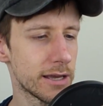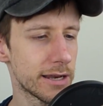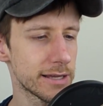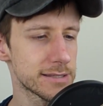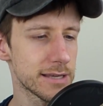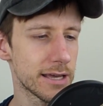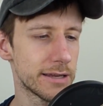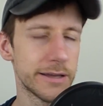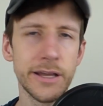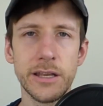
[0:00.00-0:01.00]
And I
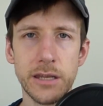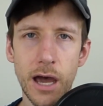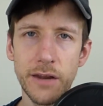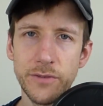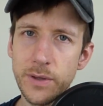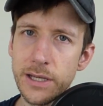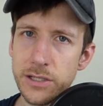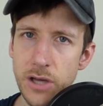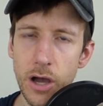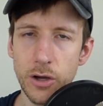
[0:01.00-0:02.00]
said, not if you eat
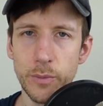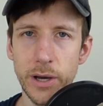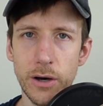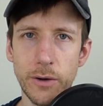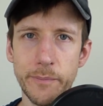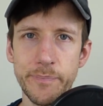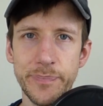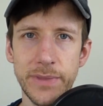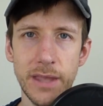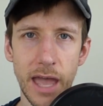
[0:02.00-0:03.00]
at Taco Bell
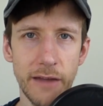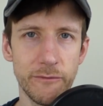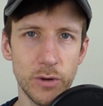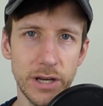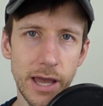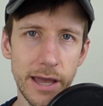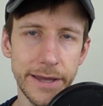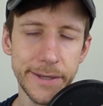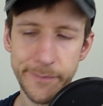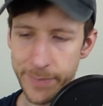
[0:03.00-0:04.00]
every
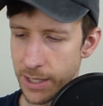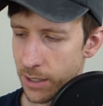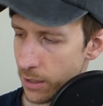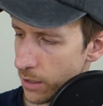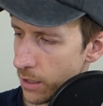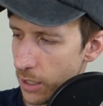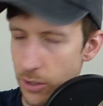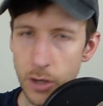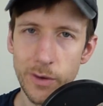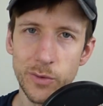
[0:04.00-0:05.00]
day.
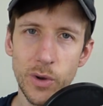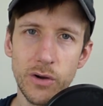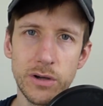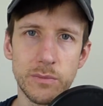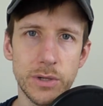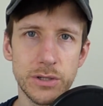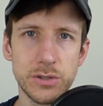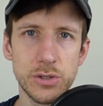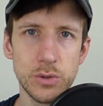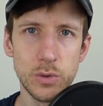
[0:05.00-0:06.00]
Hello and welcome
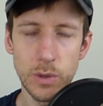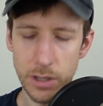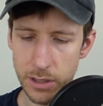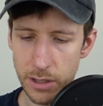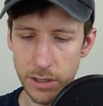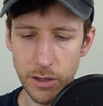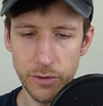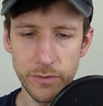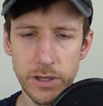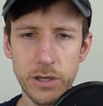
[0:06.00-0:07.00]
to
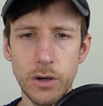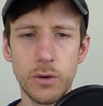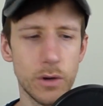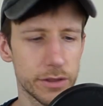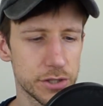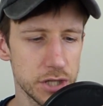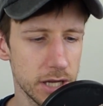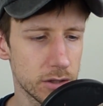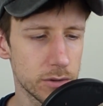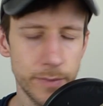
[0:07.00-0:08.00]
another video on the
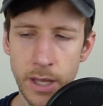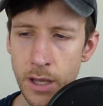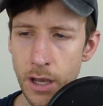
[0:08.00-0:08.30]
channel.